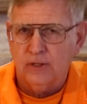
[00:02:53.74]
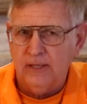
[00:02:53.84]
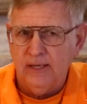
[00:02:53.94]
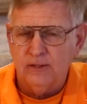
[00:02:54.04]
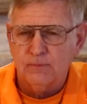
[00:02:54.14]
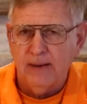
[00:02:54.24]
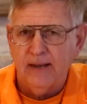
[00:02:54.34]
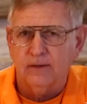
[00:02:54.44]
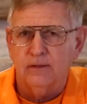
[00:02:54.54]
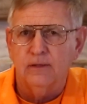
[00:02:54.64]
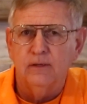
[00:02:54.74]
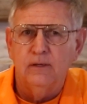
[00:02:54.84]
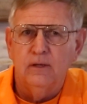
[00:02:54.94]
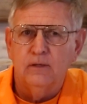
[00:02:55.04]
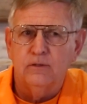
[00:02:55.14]
to Kings Mountain
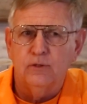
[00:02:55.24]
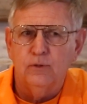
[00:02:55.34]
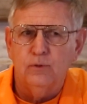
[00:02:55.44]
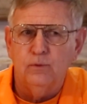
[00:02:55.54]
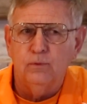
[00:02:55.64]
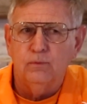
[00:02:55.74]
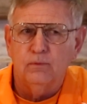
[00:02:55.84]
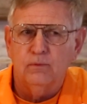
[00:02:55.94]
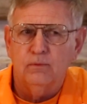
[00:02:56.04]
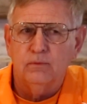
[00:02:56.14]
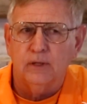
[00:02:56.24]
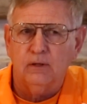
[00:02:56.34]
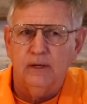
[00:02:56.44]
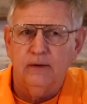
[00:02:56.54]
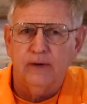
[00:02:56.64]
to
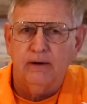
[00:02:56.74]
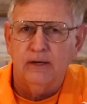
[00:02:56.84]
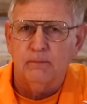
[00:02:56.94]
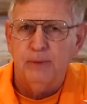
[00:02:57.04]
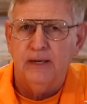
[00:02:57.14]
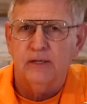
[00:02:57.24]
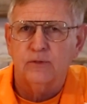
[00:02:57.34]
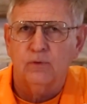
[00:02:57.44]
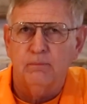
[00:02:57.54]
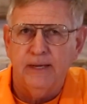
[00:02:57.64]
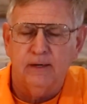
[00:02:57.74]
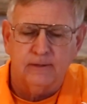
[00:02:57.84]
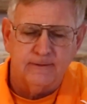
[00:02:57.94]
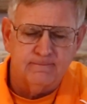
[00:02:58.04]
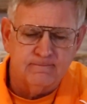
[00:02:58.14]
declare their independence from
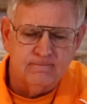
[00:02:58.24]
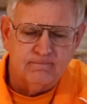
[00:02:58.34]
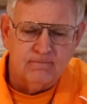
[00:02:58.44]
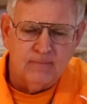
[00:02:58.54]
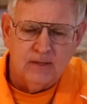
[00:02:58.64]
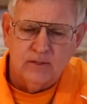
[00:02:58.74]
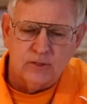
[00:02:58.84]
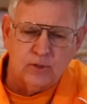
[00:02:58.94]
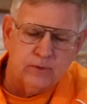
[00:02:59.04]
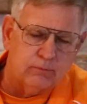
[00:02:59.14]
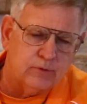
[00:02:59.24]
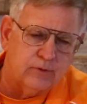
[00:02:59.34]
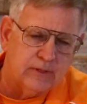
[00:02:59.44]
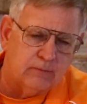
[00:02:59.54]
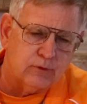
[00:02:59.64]
England? So there
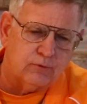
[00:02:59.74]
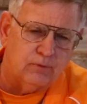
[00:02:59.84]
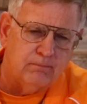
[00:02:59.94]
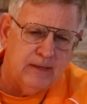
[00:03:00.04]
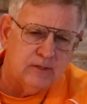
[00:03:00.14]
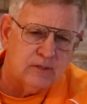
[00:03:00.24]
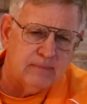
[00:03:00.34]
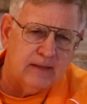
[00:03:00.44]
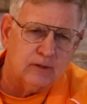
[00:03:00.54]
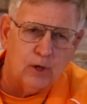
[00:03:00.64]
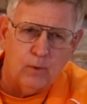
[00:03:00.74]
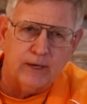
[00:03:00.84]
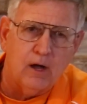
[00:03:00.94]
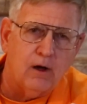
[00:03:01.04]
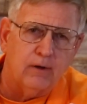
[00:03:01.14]
was a tremendous amount
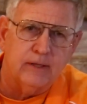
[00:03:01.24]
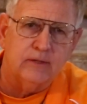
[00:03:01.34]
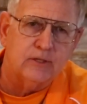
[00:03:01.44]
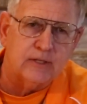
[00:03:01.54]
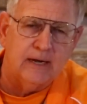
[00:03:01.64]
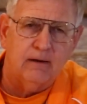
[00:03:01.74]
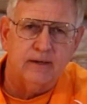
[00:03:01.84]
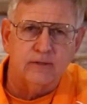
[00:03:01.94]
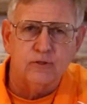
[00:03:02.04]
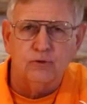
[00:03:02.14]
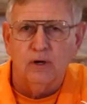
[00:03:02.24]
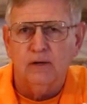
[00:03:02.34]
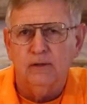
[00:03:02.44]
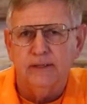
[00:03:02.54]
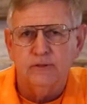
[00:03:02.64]
going on in this area,
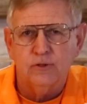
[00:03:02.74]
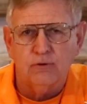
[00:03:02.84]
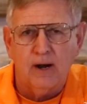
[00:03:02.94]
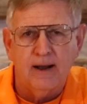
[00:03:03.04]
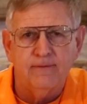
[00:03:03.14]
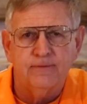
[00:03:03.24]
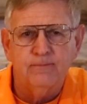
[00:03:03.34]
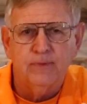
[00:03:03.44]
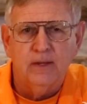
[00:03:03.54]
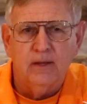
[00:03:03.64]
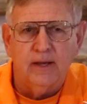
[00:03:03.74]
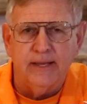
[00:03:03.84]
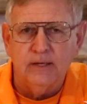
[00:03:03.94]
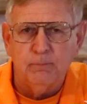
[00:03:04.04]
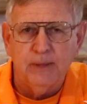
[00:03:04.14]
struggling, strife,
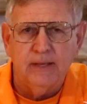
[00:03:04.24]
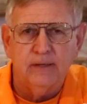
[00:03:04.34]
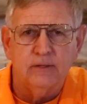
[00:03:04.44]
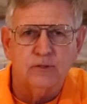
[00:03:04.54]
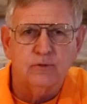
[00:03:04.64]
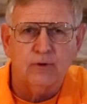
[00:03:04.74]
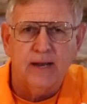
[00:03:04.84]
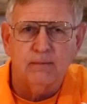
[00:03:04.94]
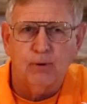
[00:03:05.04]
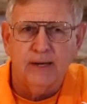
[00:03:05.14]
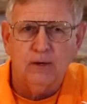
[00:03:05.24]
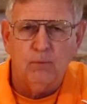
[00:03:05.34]
independence, trying to break